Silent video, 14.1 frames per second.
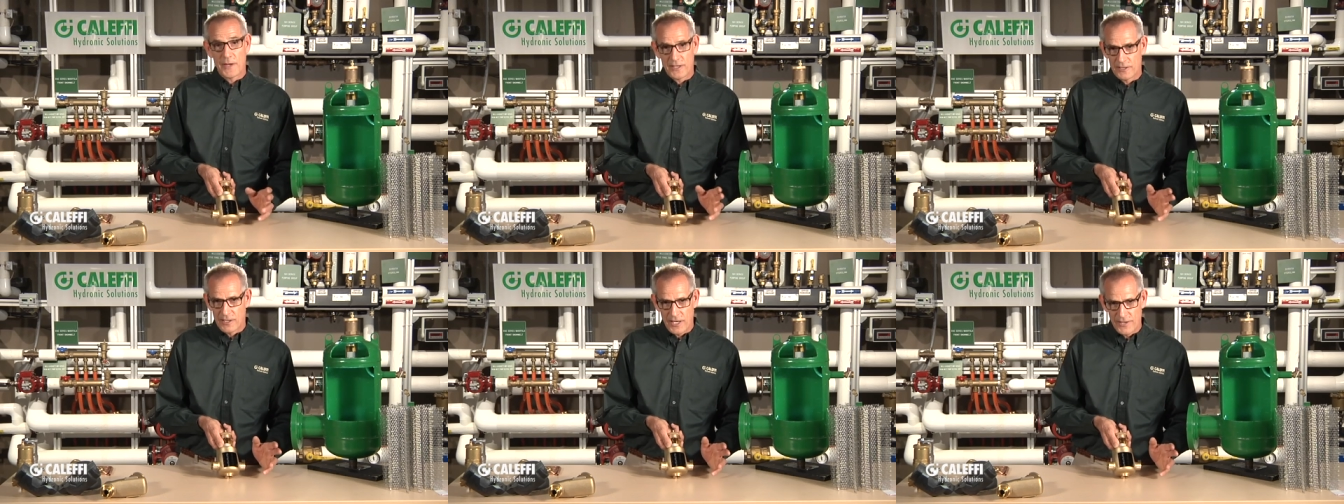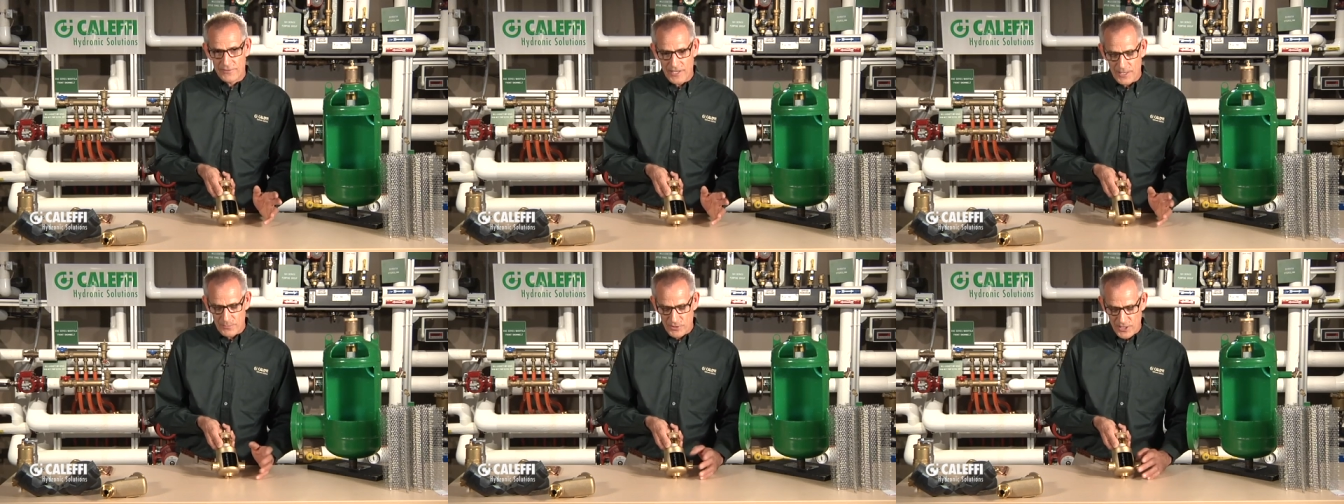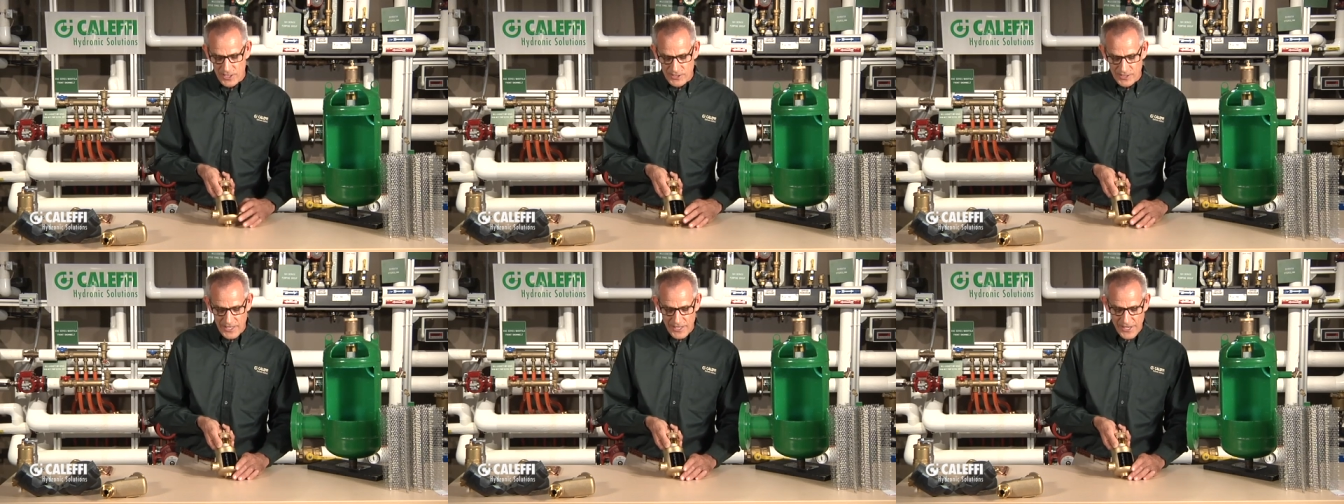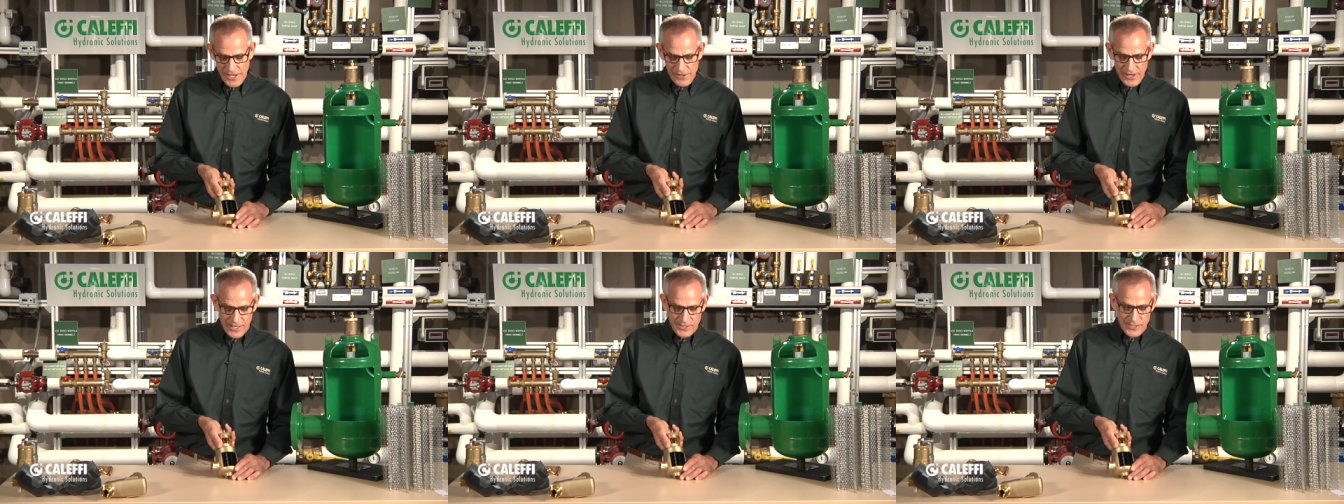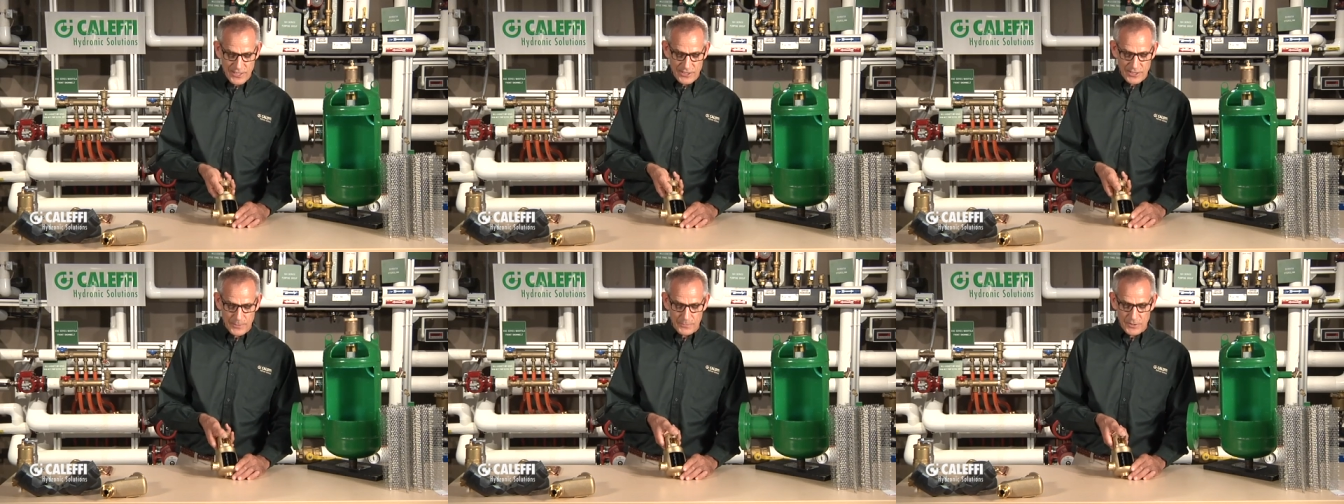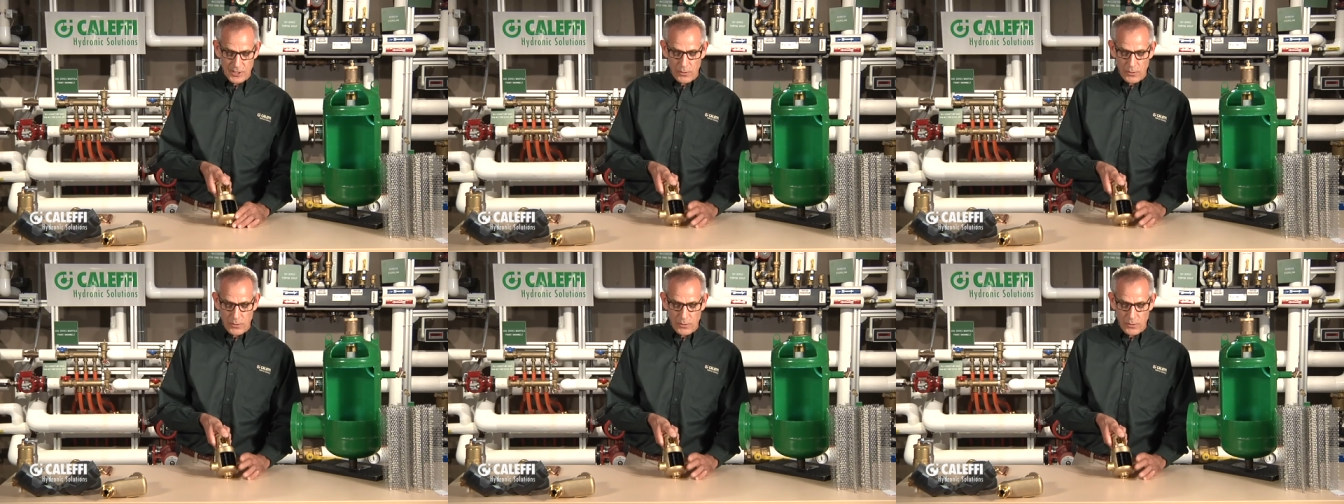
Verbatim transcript: spend a lifetime chasing that air out of systems.